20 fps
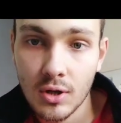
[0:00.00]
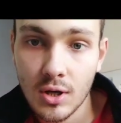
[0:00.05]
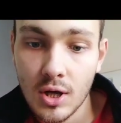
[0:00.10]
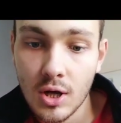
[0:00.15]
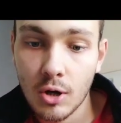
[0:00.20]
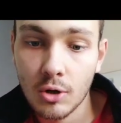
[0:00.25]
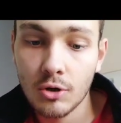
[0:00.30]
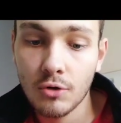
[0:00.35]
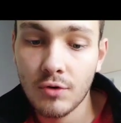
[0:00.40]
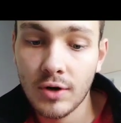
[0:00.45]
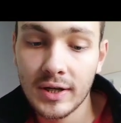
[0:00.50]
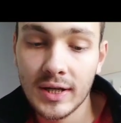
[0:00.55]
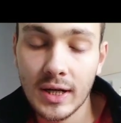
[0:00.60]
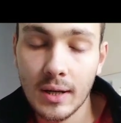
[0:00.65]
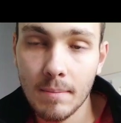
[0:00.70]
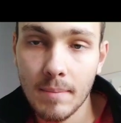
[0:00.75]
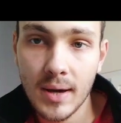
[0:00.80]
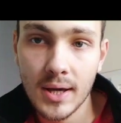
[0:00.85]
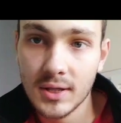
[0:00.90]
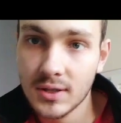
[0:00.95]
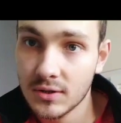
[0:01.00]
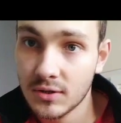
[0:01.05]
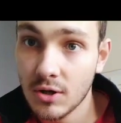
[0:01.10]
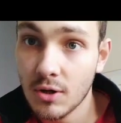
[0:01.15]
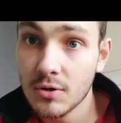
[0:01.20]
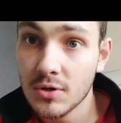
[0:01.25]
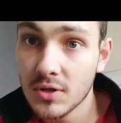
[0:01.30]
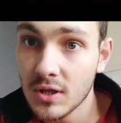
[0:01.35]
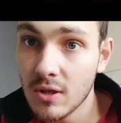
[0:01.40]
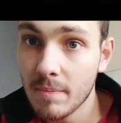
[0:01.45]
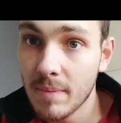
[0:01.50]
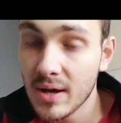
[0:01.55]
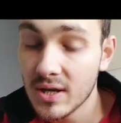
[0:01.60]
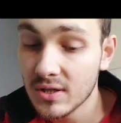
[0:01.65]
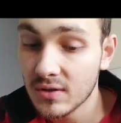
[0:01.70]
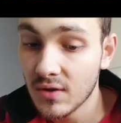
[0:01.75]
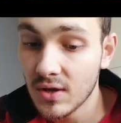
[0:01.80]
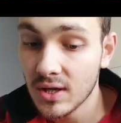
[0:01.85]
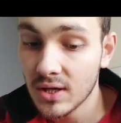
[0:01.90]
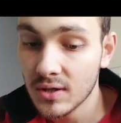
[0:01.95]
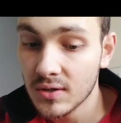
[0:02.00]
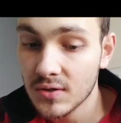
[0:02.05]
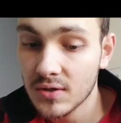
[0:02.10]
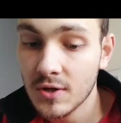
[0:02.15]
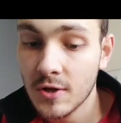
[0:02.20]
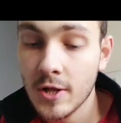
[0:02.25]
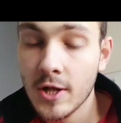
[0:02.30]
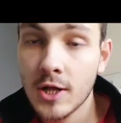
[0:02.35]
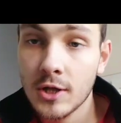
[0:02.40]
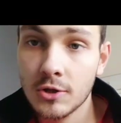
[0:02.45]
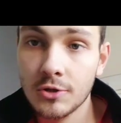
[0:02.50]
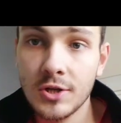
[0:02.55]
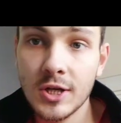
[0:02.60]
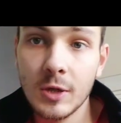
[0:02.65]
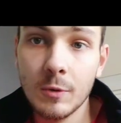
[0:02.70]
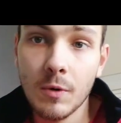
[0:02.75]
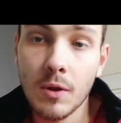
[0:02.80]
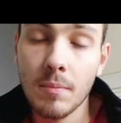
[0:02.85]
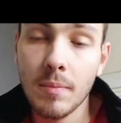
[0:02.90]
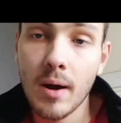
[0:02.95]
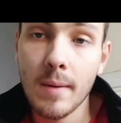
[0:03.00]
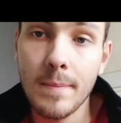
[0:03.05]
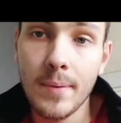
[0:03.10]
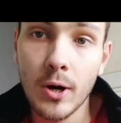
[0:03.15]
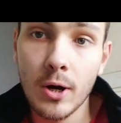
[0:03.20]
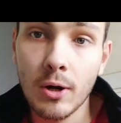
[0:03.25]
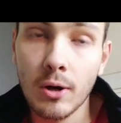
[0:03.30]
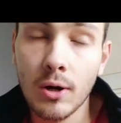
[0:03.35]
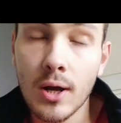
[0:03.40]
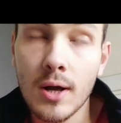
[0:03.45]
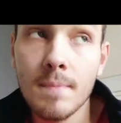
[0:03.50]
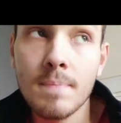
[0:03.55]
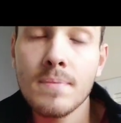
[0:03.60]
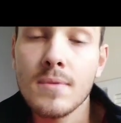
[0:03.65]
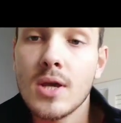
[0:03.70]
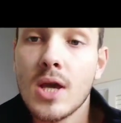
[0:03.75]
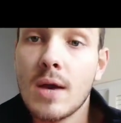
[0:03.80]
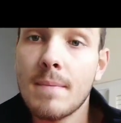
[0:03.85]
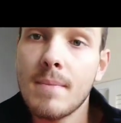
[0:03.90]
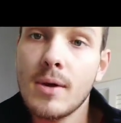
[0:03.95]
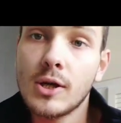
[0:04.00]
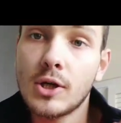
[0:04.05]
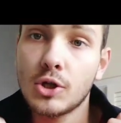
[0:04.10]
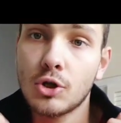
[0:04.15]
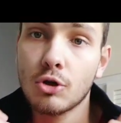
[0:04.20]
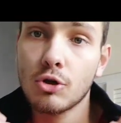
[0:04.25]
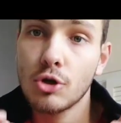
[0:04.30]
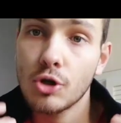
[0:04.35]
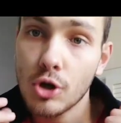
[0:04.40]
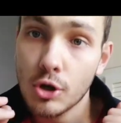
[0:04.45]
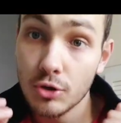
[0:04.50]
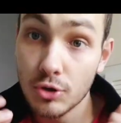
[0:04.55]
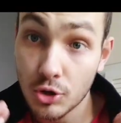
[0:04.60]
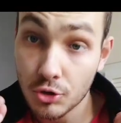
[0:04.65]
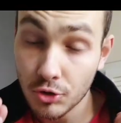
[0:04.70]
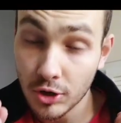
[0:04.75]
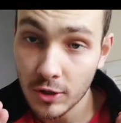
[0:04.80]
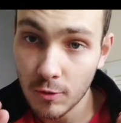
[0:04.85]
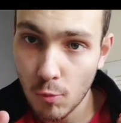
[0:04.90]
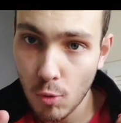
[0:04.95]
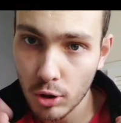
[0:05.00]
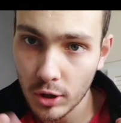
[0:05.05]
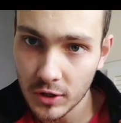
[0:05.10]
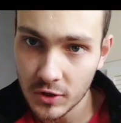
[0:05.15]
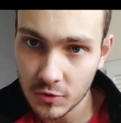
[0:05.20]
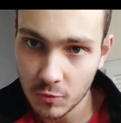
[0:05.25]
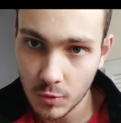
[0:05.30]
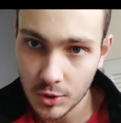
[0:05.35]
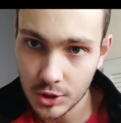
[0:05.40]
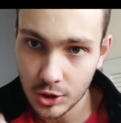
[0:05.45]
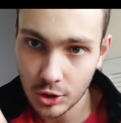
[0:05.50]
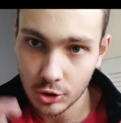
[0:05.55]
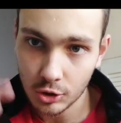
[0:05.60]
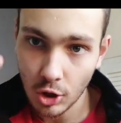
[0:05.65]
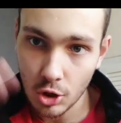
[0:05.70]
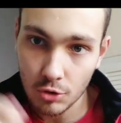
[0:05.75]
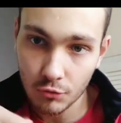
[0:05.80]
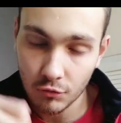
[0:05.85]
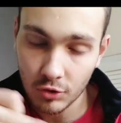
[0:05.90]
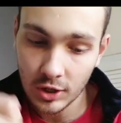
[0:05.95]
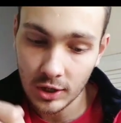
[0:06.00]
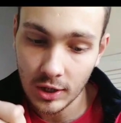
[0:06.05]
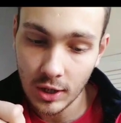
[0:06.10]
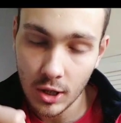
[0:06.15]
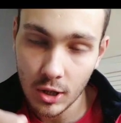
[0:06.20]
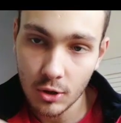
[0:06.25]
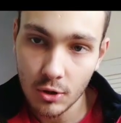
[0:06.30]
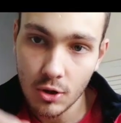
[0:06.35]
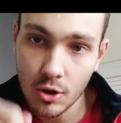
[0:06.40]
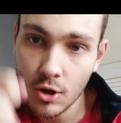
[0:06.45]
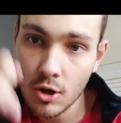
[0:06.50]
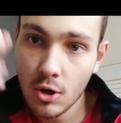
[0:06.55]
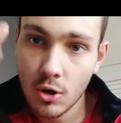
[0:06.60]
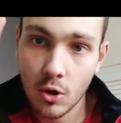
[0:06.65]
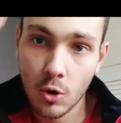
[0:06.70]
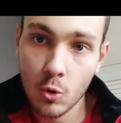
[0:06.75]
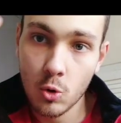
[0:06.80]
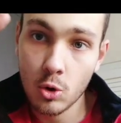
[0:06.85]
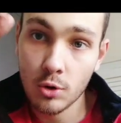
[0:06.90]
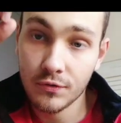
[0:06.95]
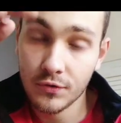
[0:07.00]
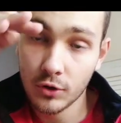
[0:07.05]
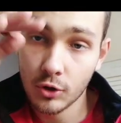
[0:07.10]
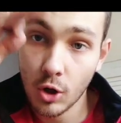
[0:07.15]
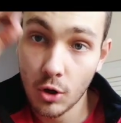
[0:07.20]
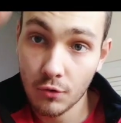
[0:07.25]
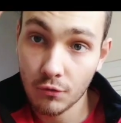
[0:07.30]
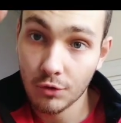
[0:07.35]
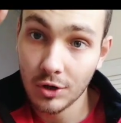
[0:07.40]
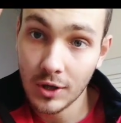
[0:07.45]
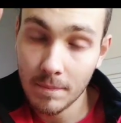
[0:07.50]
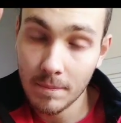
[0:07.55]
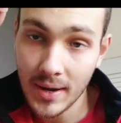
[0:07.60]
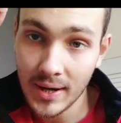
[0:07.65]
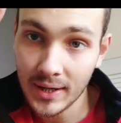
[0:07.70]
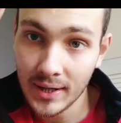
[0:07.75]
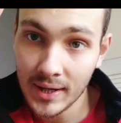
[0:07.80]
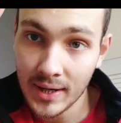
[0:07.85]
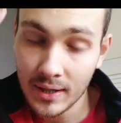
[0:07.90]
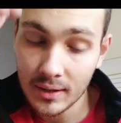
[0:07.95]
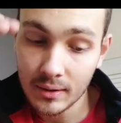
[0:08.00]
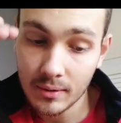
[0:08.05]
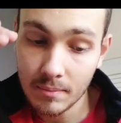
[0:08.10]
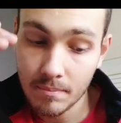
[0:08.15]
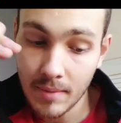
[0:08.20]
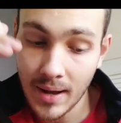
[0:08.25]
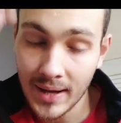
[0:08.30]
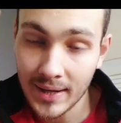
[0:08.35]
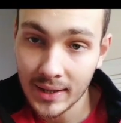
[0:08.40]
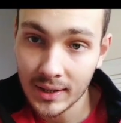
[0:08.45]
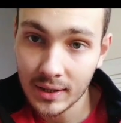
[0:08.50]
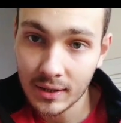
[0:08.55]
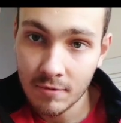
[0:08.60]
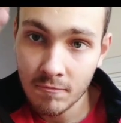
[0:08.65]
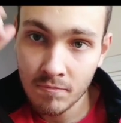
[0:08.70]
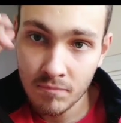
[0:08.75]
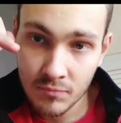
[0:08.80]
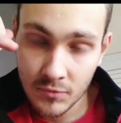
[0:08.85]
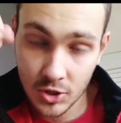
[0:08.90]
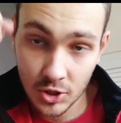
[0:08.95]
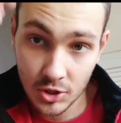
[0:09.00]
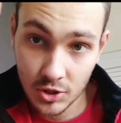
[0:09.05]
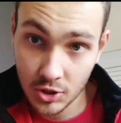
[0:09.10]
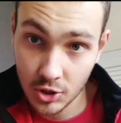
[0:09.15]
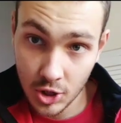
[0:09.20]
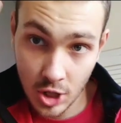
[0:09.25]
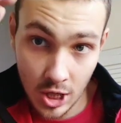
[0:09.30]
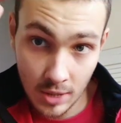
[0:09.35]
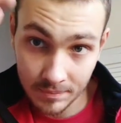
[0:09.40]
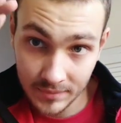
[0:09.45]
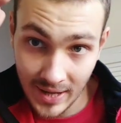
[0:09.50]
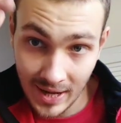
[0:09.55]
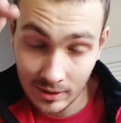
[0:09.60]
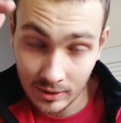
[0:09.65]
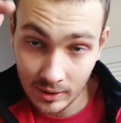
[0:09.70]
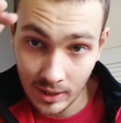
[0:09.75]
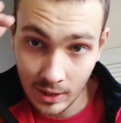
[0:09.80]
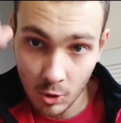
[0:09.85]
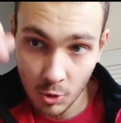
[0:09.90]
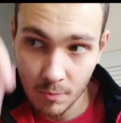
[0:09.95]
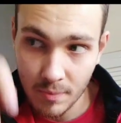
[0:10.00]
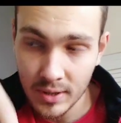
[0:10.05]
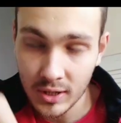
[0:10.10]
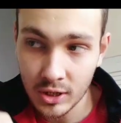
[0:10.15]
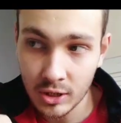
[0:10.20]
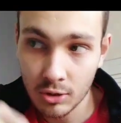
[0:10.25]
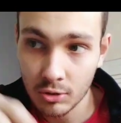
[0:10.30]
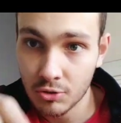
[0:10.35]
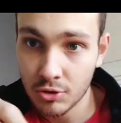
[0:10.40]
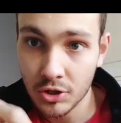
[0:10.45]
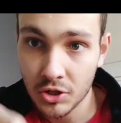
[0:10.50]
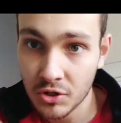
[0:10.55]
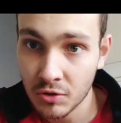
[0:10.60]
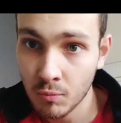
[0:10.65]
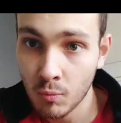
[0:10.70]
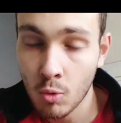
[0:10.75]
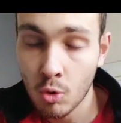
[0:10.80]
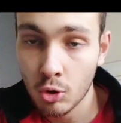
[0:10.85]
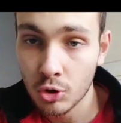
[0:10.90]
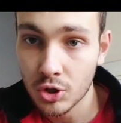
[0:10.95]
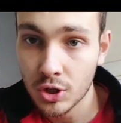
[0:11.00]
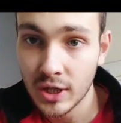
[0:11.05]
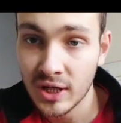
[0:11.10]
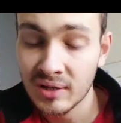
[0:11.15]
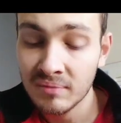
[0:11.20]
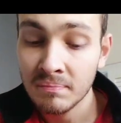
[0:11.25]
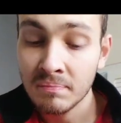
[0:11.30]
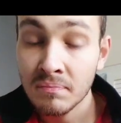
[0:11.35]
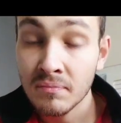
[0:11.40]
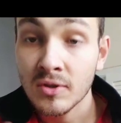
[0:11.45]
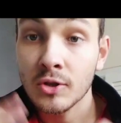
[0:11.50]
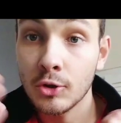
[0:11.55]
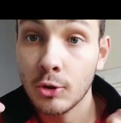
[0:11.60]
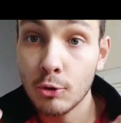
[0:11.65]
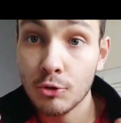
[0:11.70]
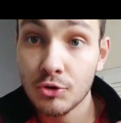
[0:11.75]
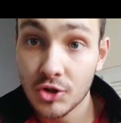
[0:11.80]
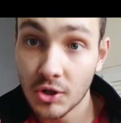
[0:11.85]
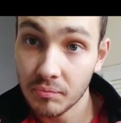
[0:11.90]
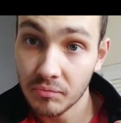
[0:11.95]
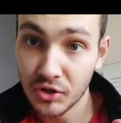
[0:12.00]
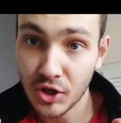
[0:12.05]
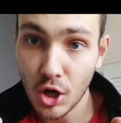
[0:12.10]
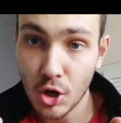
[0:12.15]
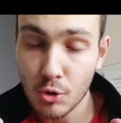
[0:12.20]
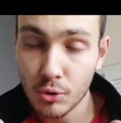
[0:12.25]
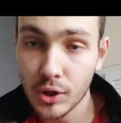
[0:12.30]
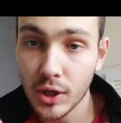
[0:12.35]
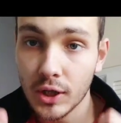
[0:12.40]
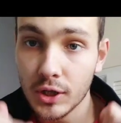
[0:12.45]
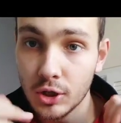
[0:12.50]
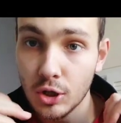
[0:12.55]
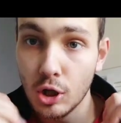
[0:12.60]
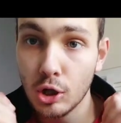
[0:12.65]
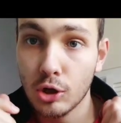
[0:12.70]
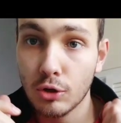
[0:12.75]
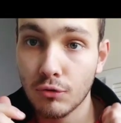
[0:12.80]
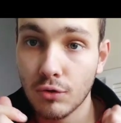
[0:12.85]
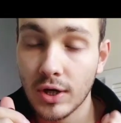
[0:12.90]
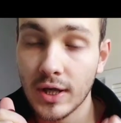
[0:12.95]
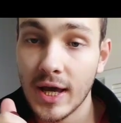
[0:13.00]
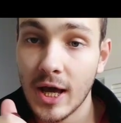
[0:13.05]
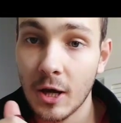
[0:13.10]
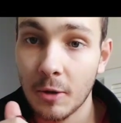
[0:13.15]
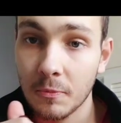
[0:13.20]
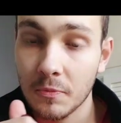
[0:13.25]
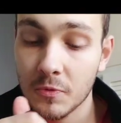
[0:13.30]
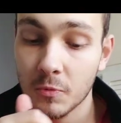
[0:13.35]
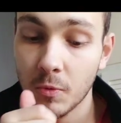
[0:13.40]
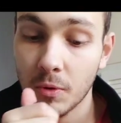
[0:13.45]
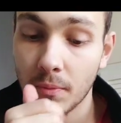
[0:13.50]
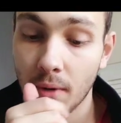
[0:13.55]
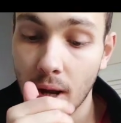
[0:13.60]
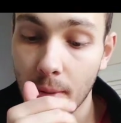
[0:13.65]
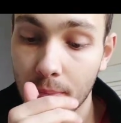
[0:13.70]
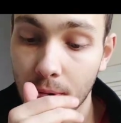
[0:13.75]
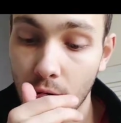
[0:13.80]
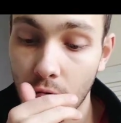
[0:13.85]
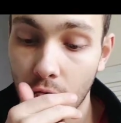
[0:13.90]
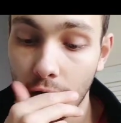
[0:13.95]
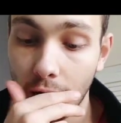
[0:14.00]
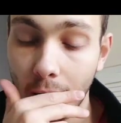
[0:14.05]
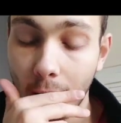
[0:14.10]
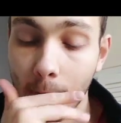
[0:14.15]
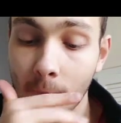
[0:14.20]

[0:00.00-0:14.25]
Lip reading: on a regular basis. Those are the best things to deal with bipolar. And make sure you know the trigger warnings when you're going really low, or if you're going really manic. Just calm down a little bit, drink some water, do some yoga. Yoga really helps with bipolar,